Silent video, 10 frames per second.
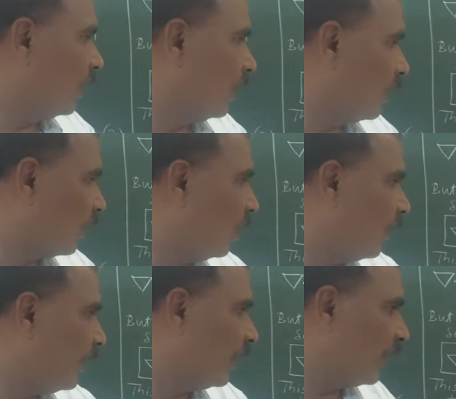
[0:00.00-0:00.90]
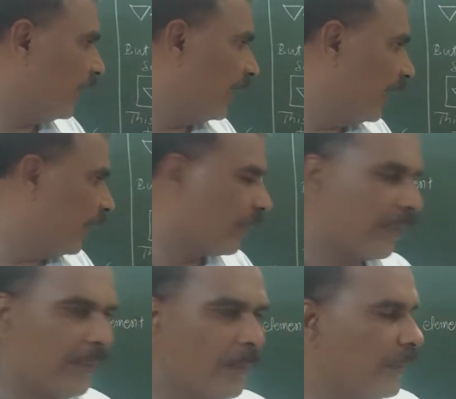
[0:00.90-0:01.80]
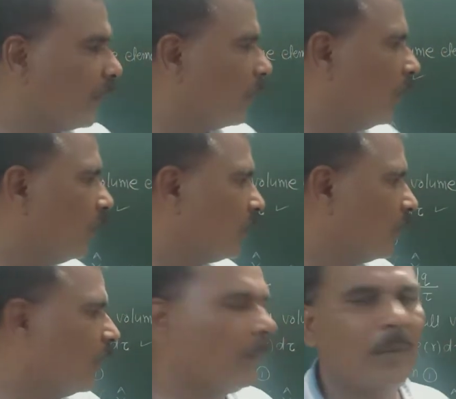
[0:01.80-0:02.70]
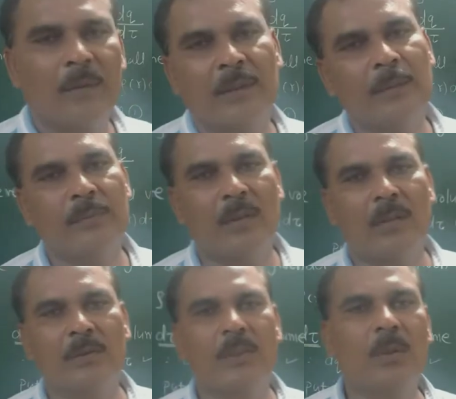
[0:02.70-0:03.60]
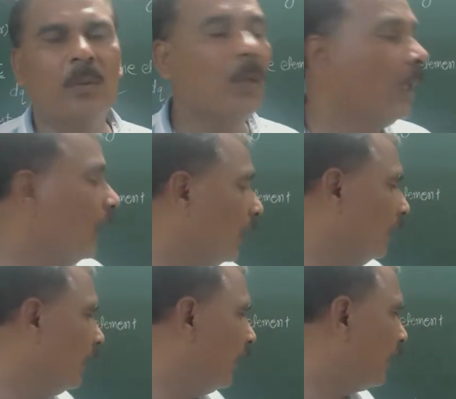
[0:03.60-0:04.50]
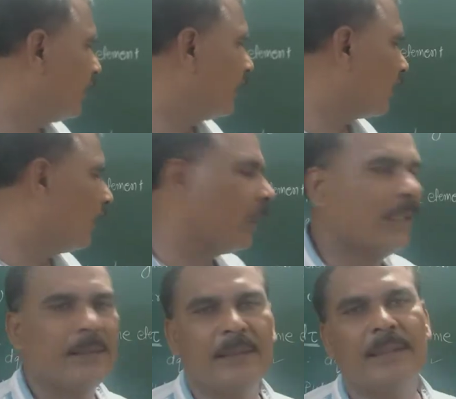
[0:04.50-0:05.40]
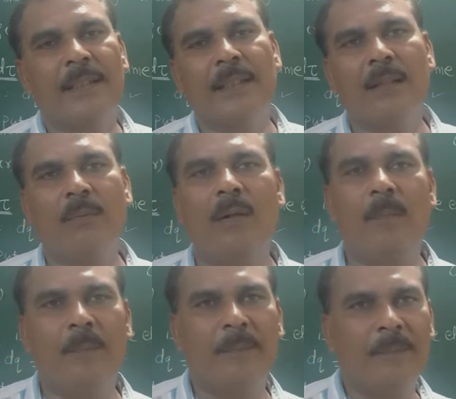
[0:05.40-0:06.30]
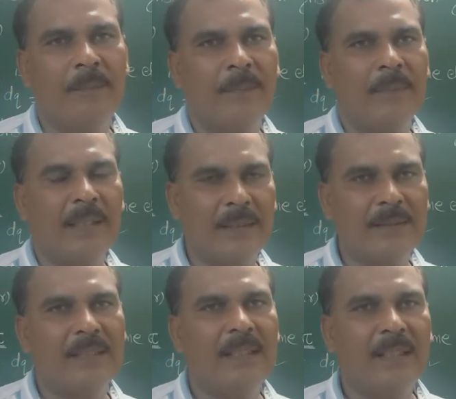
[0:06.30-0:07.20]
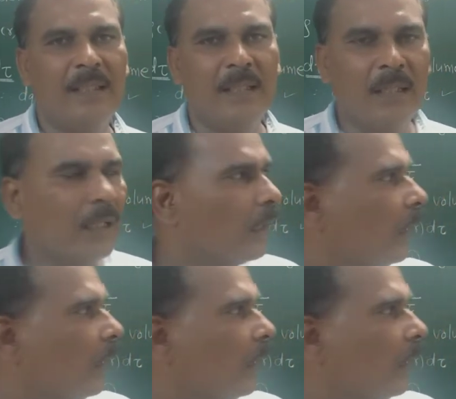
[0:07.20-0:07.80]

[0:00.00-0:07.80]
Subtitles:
rho of delta u enclosed upon epsilon 0. This is called as integral form. Understand? Write